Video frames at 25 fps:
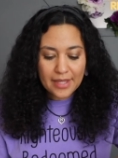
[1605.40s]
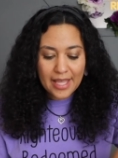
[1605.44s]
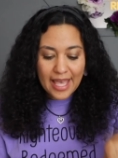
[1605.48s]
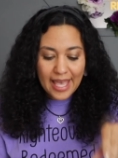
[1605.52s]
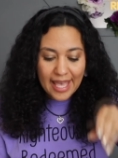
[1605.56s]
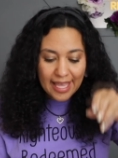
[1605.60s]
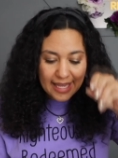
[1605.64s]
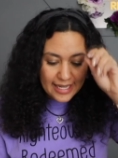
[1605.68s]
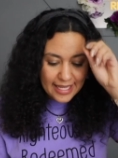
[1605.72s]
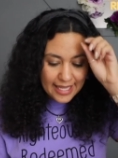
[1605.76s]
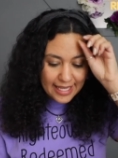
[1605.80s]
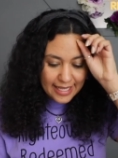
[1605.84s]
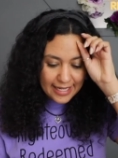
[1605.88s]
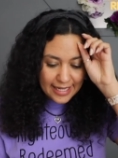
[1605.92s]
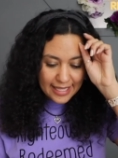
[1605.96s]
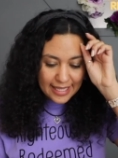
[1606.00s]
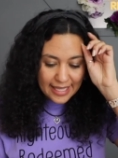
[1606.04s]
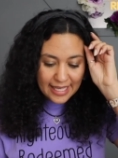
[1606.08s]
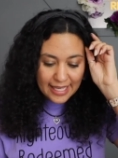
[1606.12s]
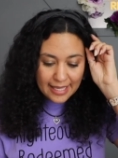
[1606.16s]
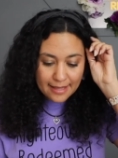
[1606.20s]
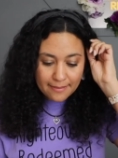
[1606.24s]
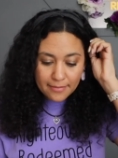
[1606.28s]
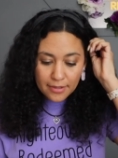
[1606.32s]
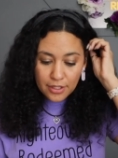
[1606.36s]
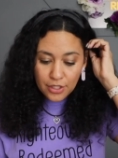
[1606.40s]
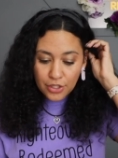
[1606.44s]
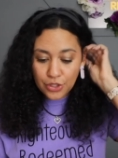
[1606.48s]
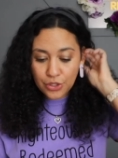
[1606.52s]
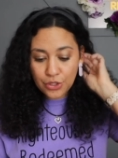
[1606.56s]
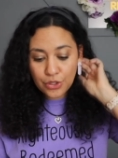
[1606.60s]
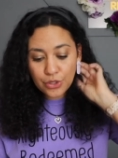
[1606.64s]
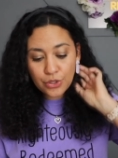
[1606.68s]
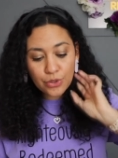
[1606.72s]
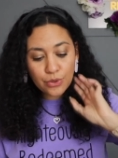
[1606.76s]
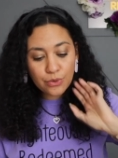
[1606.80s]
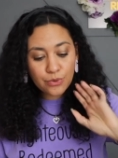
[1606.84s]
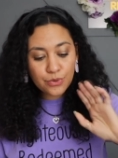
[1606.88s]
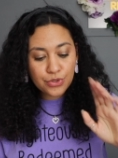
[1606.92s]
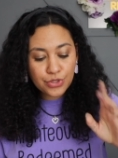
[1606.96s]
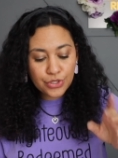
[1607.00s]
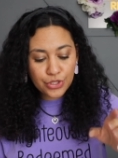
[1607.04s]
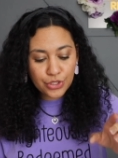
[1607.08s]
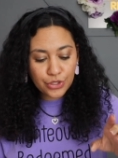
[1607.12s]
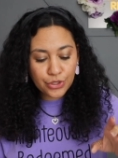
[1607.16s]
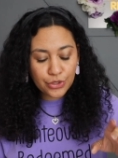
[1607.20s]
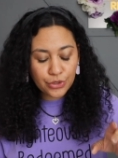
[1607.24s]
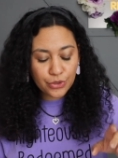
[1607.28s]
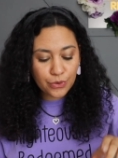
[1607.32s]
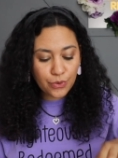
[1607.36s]
And in him you
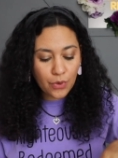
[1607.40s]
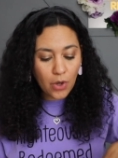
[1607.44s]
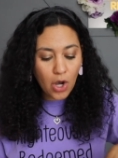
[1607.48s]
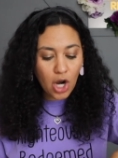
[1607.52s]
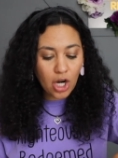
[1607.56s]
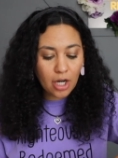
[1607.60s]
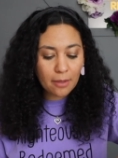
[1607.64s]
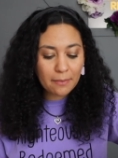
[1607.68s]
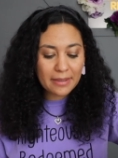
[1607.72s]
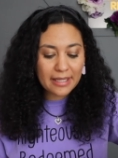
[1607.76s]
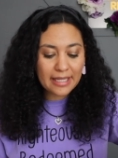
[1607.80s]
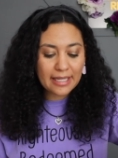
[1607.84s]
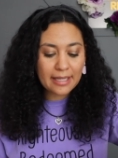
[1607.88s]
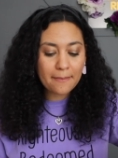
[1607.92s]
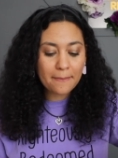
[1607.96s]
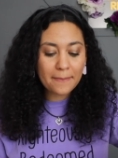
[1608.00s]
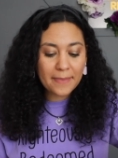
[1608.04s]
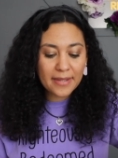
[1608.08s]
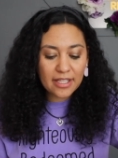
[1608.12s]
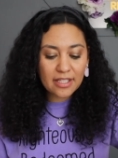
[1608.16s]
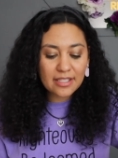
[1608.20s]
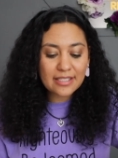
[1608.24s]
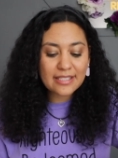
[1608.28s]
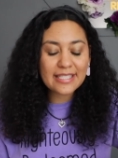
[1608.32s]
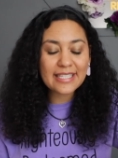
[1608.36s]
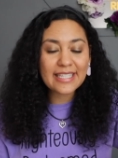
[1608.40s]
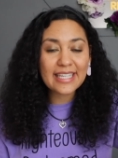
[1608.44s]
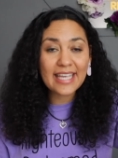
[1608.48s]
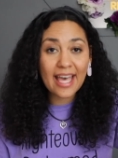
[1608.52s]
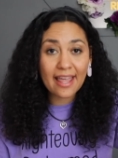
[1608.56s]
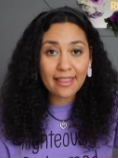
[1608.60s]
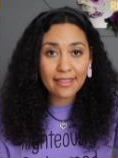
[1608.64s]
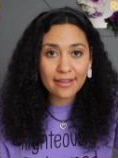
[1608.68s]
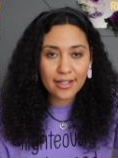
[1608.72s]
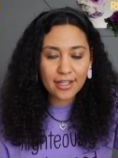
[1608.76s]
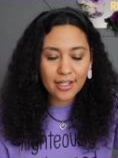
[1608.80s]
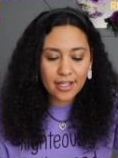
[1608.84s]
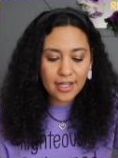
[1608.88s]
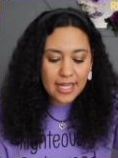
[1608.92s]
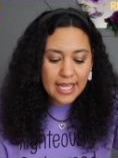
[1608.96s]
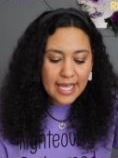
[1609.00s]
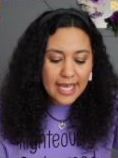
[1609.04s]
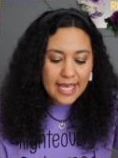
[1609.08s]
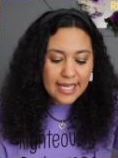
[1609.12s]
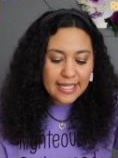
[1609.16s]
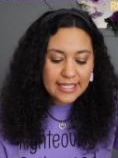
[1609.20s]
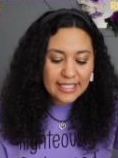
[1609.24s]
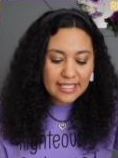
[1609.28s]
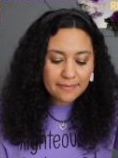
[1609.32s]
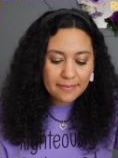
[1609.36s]
too are being built together
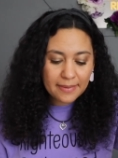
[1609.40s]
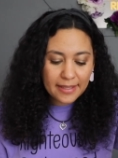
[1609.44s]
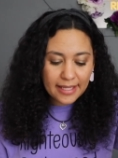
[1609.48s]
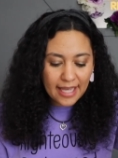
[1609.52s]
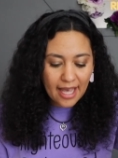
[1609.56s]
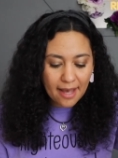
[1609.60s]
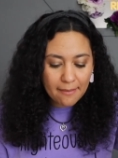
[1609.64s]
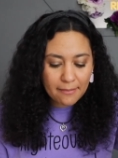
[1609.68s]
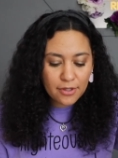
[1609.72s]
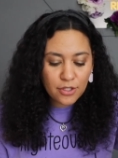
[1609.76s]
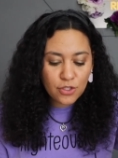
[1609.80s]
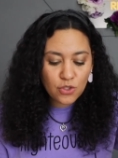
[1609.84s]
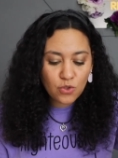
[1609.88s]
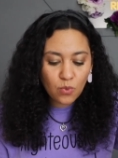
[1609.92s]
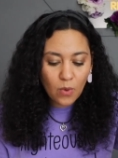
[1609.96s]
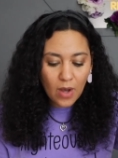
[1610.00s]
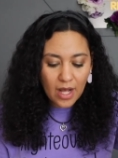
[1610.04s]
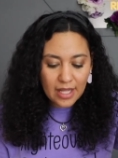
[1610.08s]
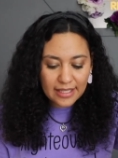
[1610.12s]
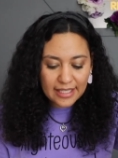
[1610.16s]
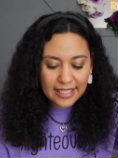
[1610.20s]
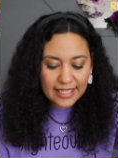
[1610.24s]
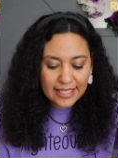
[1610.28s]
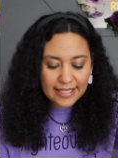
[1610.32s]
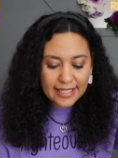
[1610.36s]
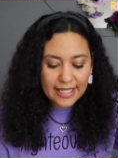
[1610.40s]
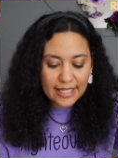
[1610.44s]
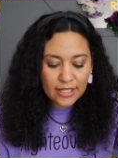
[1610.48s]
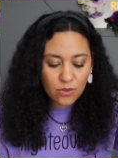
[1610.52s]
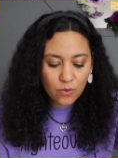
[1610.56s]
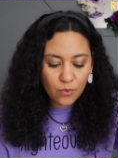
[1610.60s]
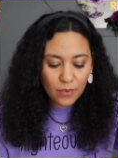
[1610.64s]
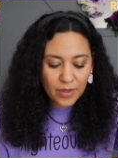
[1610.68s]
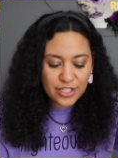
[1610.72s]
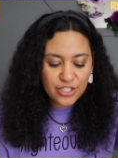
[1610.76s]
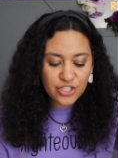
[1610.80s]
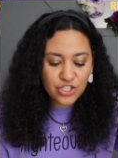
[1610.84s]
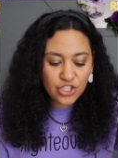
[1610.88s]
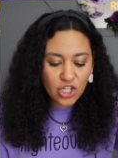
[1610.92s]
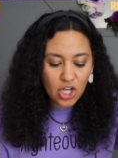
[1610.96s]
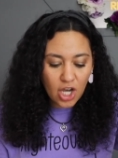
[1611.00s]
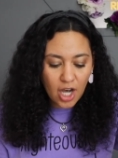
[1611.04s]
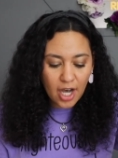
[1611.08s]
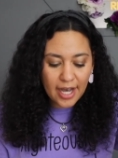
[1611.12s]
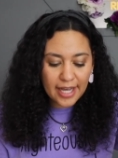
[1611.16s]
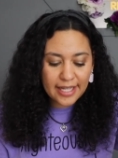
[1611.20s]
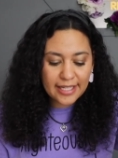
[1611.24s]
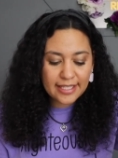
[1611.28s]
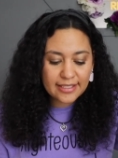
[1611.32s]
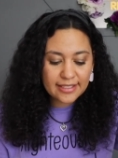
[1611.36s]
to become a dwelling in which
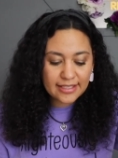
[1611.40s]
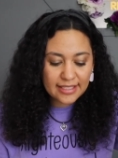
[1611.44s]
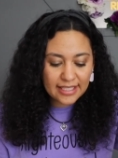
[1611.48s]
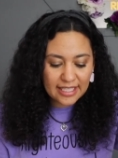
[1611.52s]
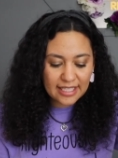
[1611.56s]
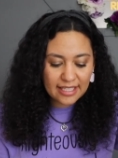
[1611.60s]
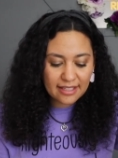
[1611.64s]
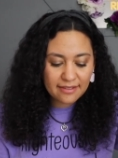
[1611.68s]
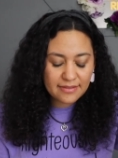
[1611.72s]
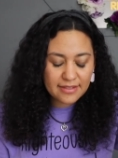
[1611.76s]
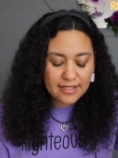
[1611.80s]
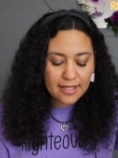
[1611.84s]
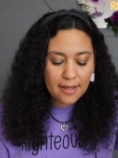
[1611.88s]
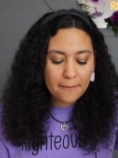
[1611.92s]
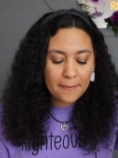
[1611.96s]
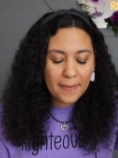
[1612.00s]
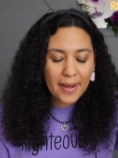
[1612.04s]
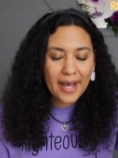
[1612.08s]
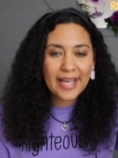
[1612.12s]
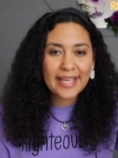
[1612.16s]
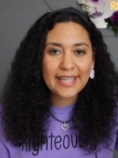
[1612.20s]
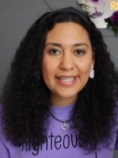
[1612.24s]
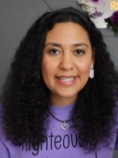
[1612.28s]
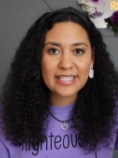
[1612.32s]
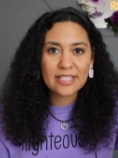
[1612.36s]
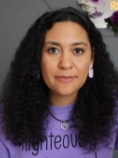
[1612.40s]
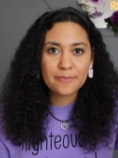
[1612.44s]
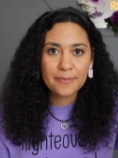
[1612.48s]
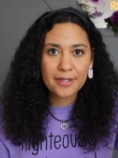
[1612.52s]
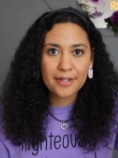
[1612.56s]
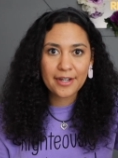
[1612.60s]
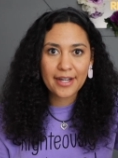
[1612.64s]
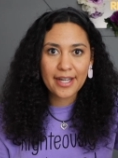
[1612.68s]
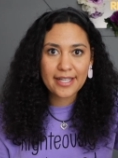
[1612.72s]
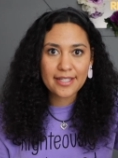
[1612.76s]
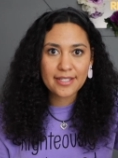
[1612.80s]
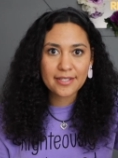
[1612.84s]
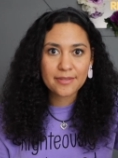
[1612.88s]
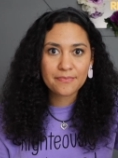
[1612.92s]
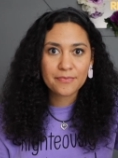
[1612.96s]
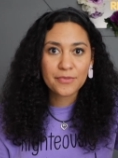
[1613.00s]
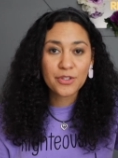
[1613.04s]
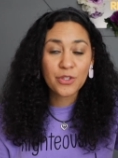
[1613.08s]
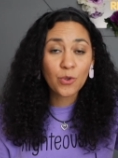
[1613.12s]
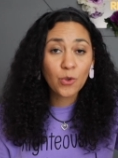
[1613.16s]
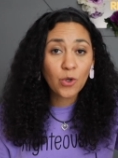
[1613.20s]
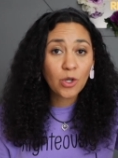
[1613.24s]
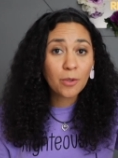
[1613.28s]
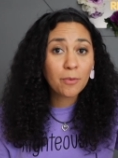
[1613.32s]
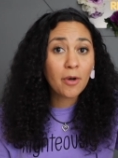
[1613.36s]
God lives by his Spirit.
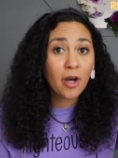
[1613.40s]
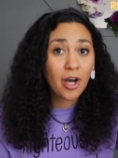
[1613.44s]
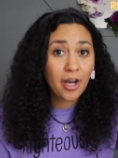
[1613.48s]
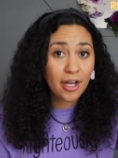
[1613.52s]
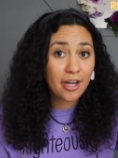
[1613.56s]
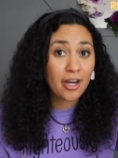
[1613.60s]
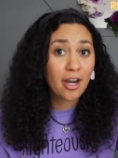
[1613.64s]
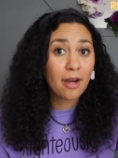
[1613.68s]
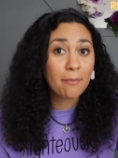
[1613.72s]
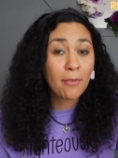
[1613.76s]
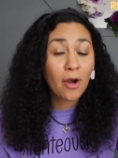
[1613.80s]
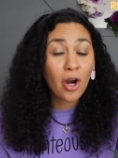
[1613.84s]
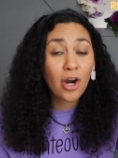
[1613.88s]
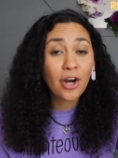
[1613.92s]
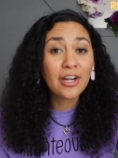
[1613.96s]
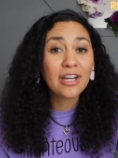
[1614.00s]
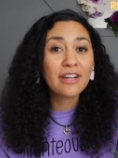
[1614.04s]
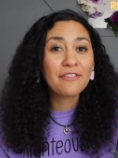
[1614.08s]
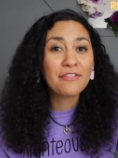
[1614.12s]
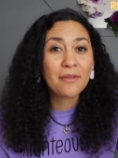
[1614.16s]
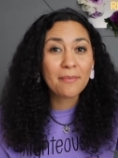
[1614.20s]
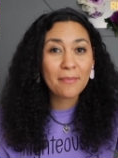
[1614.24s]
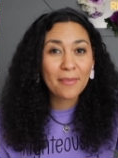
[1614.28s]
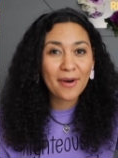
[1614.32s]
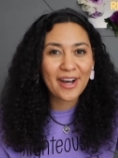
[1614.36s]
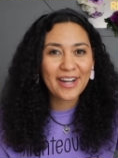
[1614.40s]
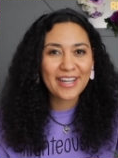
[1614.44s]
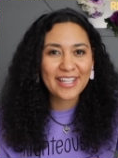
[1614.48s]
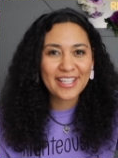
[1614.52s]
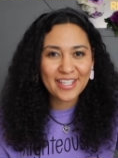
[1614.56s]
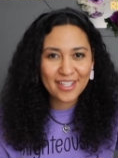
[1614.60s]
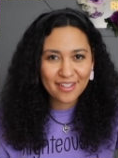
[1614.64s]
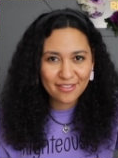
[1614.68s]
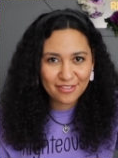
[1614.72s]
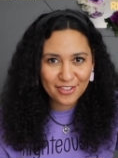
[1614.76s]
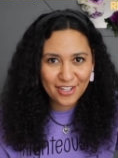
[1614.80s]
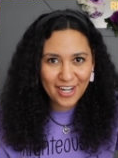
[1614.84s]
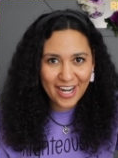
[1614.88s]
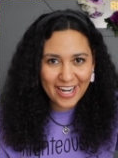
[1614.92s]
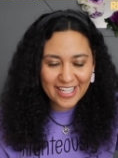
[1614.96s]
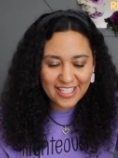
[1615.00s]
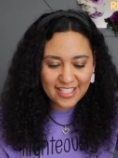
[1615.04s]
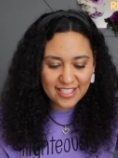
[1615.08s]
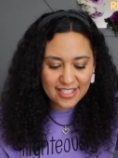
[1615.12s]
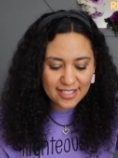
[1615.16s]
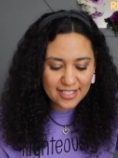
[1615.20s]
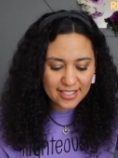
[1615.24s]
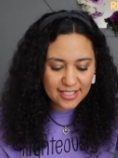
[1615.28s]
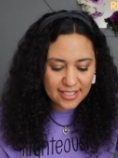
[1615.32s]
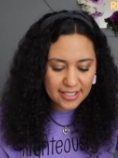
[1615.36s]
You are part of the body of
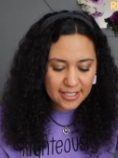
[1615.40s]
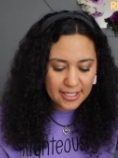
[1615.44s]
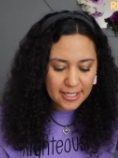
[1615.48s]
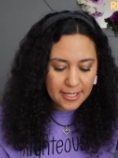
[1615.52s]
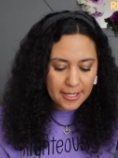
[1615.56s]
Christ.